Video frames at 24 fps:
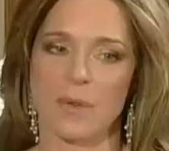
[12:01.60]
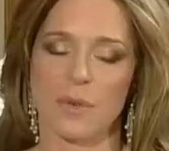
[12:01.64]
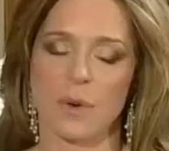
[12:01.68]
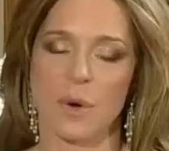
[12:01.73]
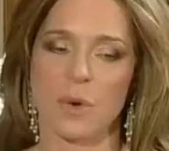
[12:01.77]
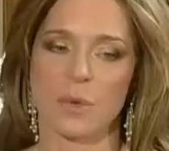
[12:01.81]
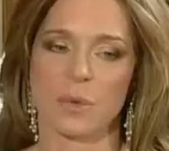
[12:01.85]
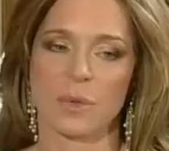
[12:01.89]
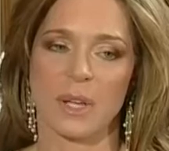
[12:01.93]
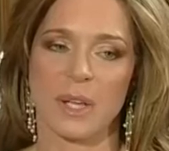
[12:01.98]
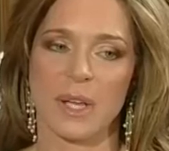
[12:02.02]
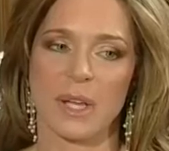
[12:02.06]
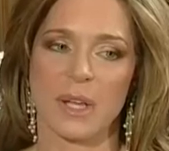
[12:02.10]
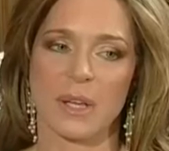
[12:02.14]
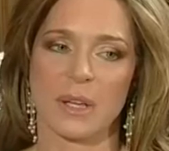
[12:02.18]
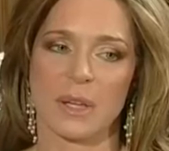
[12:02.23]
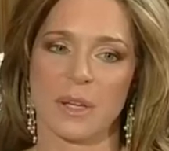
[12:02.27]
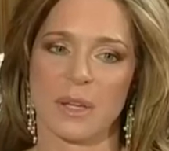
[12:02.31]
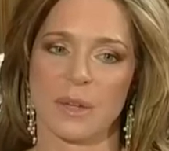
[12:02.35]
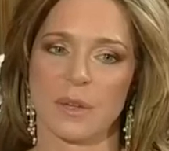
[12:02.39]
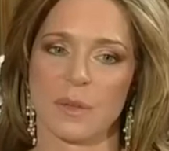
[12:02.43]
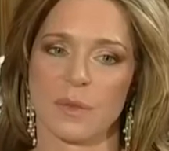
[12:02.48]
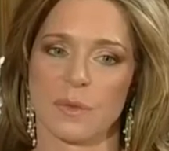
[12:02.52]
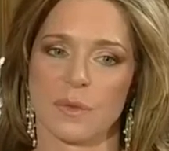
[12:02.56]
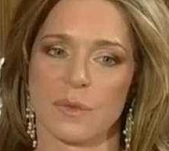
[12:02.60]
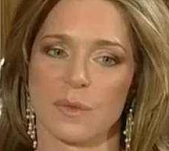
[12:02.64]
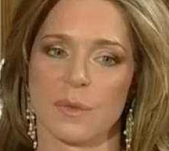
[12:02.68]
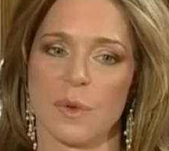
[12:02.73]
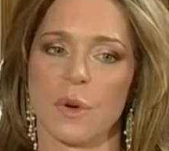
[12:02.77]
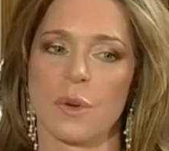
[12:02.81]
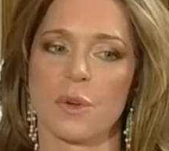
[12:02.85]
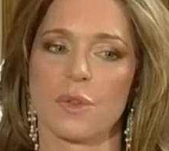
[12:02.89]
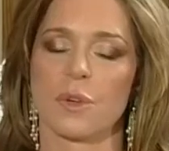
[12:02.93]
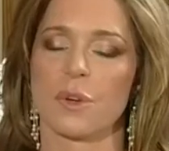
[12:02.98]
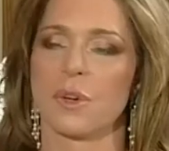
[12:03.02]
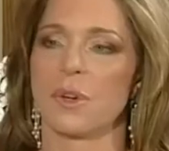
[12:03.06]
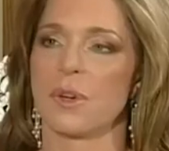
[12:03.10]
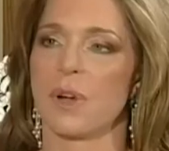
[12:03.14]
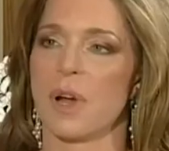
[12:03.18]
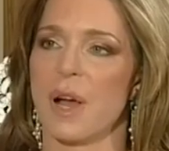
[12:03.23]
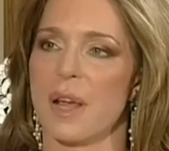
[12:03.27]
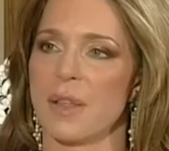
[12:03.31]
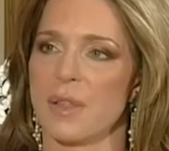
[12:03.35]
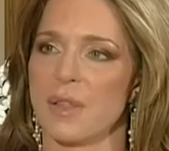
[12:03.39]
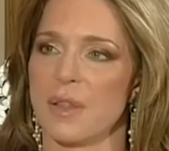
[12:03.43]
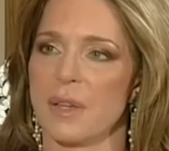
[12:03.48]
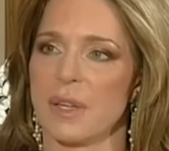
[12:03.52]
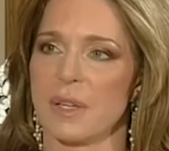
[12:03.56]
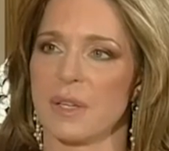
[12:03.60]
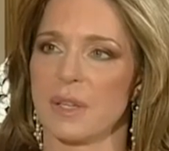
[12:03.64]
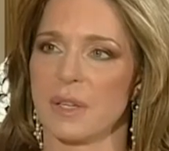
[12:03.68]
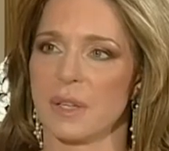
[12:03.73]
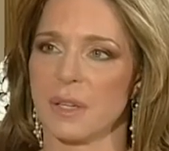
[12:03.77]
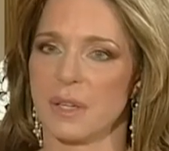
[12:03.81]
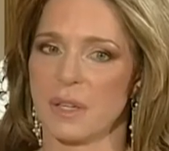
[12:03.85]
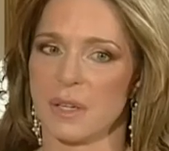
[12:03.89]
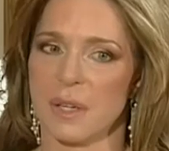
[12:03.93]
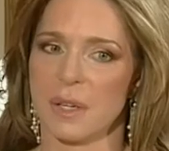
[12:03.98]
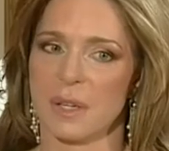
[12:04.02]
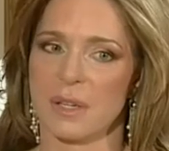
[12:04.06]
only further, I think,